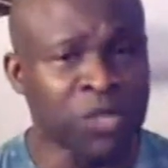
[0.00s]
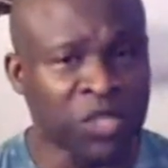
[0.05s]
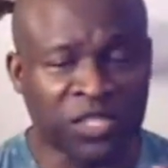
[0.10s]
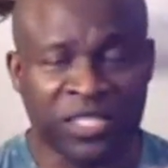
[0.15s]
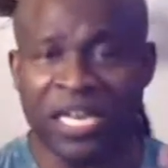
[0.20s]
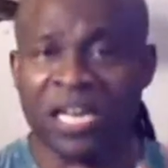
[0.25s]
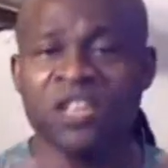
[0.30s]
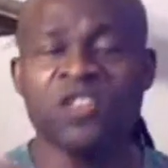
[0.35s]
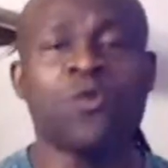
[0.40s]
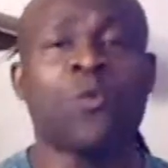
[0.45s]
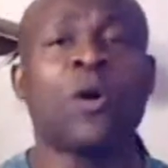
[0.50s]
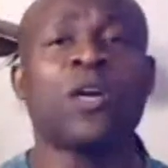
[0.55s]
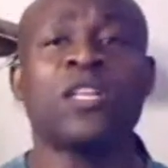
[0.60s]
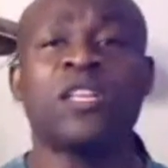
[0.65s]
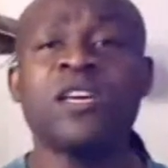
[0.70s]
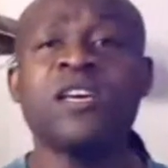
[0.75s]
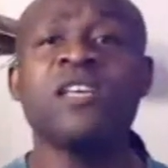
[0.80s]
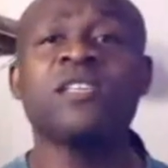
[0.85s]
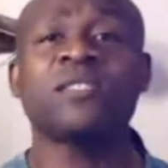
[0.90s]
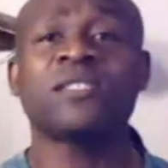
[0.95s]
I'm just telling you
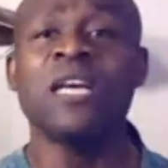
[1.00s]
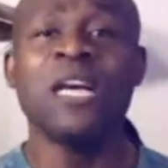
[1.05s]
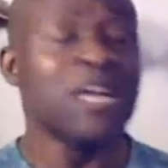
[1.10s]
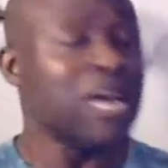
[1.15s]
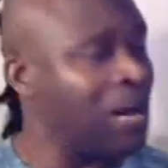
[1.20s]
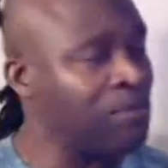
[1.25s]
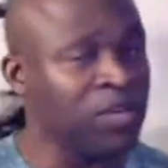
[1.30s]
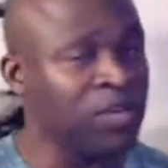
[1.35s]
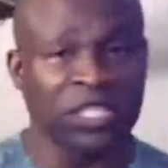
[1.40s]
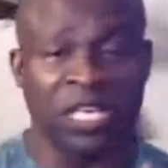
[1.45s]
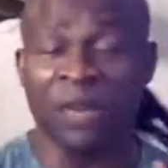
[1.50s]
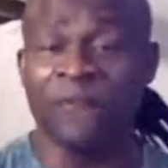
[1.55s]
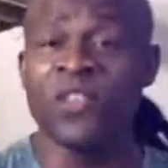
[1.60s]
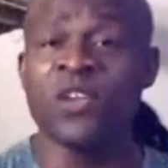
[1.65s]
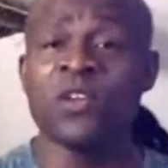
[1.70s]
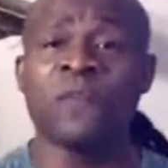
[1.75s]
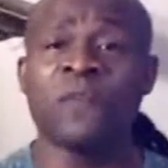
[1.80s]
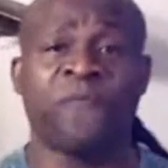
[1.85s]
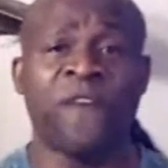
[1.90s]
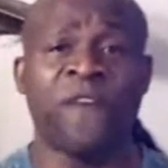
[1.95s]
what it is. I'm just
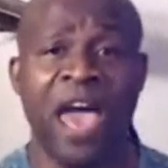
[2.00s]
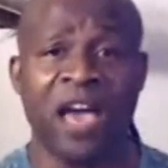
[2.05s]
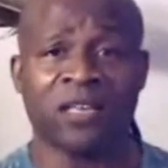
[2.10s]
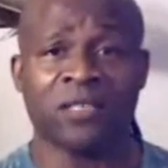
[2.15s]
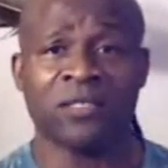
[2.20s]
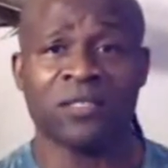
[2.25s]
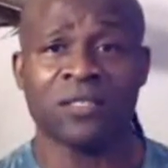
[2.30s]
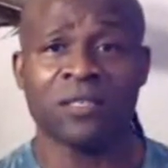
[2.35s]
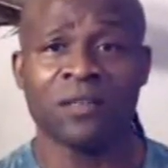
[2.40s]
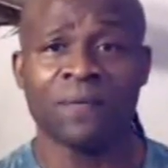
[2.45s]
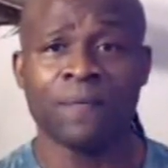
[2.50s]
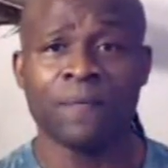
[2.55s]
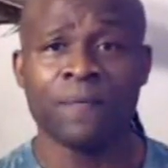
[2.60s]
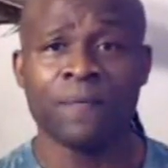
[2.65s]
giving you the facts.